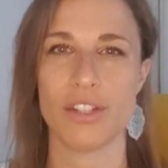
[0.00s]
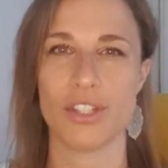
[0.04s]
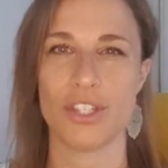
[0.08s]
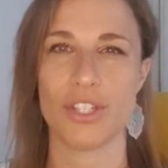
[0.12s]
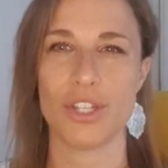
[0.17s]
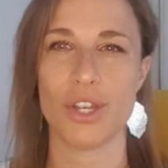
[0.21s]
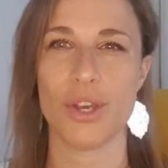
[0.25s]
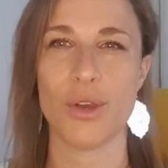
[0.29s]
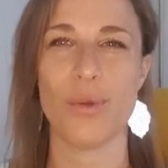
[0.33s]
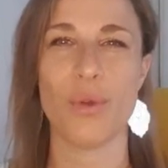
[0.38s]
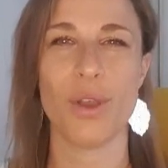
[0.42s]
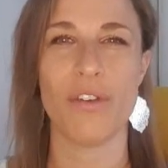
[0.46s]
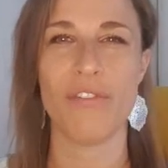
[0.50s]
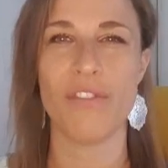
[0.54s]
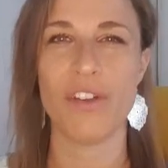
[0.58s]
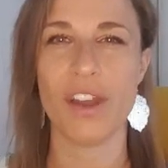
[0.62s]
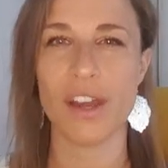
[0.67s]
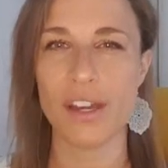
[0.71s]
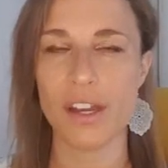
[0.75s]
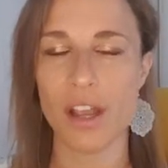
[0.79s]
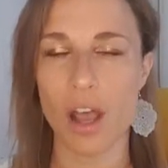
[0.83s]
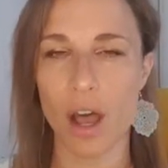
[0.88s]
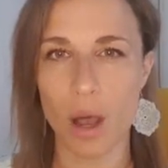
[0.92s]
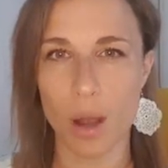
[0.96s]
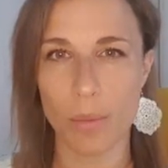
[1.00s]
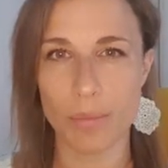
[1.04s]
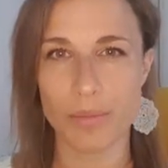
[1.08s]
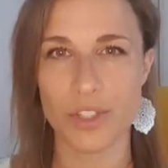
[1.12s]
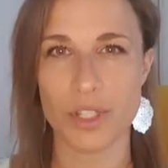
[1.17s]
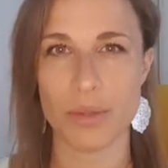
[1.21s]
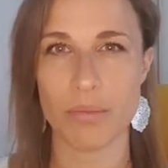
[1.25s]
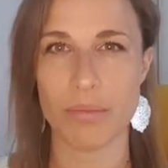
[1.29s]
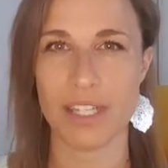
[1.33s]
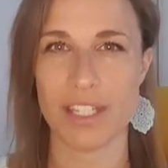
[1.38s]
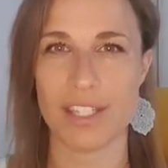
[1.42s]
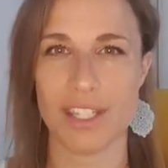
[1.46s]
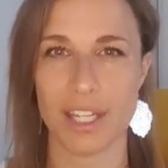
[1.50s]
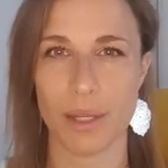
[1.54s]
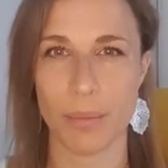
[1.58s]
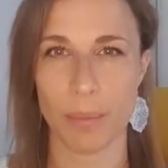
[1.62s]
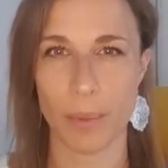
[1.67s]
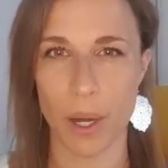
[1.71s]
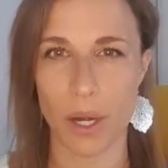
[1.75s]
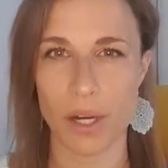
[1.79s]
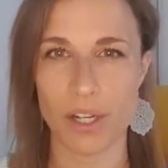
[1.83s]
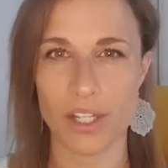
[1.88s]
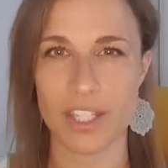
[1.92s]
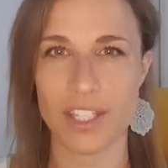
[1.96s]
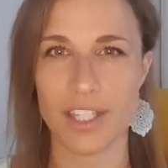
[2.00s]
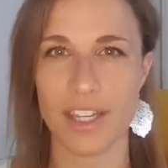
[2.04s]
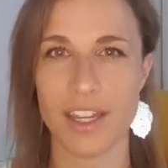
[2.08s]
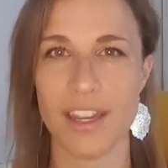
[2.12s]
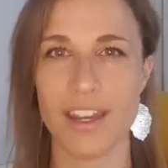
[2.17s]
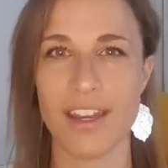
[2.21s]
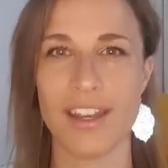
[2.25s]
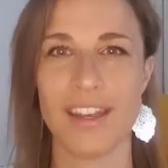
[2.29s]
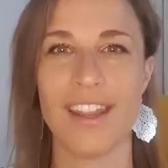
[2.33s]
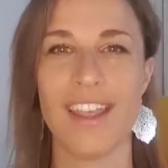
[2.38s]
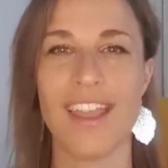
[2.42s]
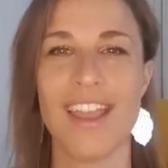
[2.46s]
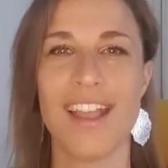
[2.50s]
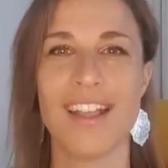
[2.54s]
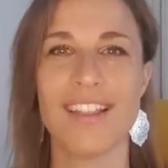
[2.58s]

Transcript: So a very optimistic person